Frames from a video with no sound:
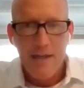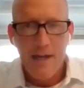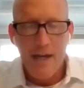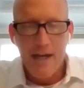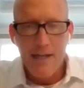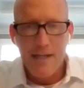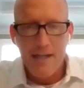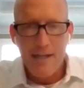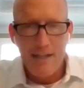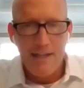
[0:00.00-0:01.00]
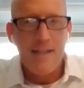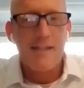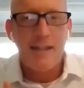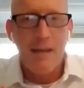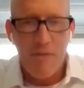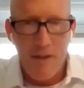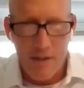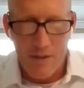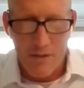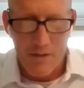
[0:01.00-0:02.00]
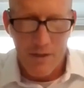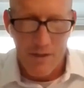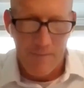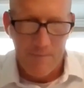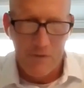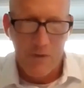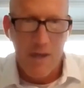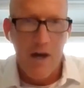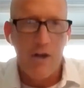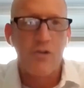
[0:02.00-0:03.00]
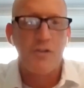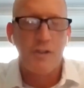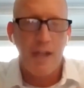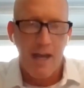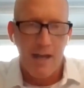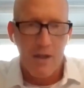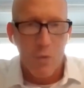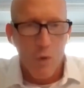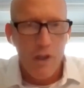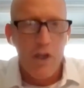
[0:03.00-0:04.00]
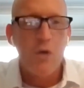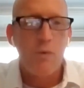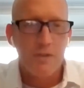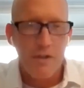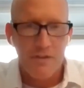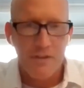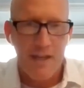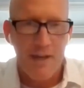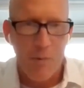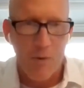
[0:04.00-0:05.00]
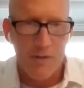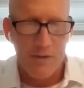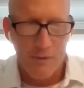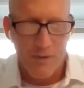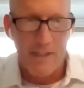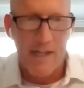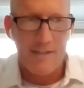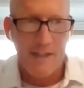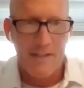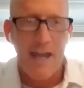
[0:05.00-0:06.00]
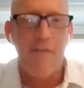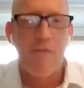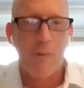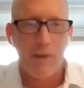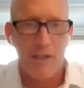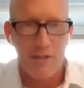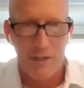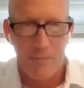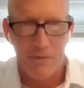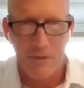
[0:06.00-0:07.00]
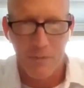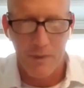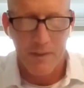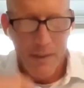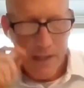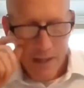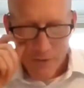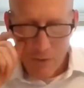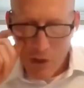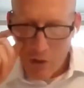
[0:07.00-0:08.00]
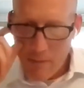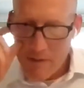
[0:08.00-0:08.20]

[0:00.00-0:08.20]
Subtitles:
did the same thing that you're doing. So they understand, and the really good ones understand the importance of what Scott said, is every relationship is a good one. So the only